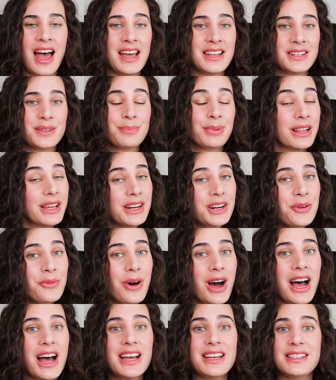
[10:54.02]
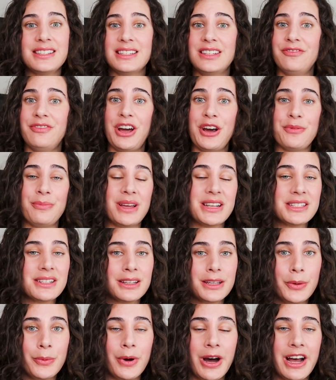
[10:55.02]
And planet-wise,
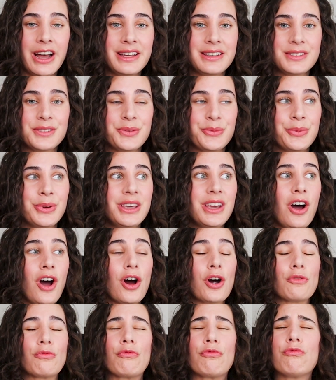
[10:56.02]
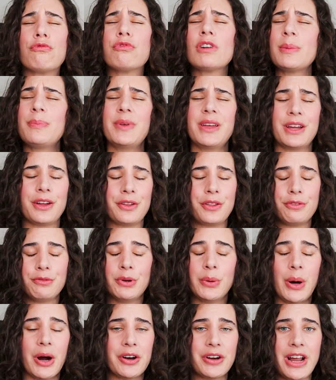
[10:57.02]
environmentally wise, we are ripping
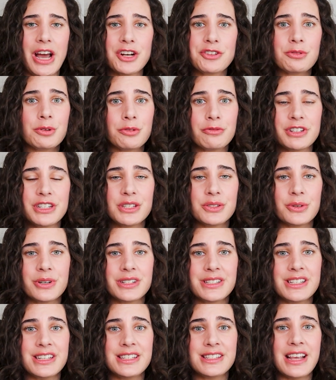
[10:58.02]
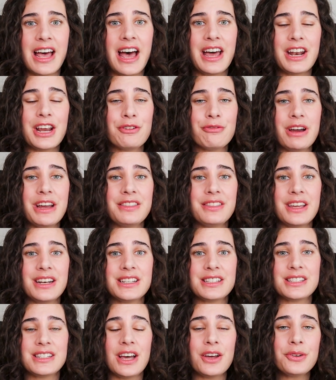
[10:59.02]
through our natural resources at a rate that
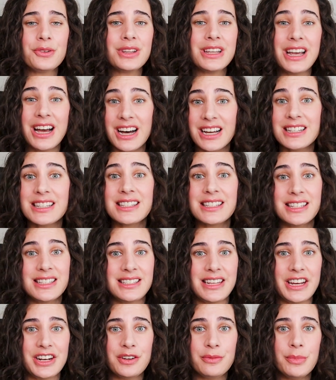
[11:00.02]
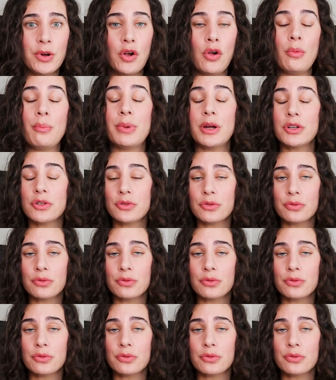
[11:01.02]
is not only unsustainable, but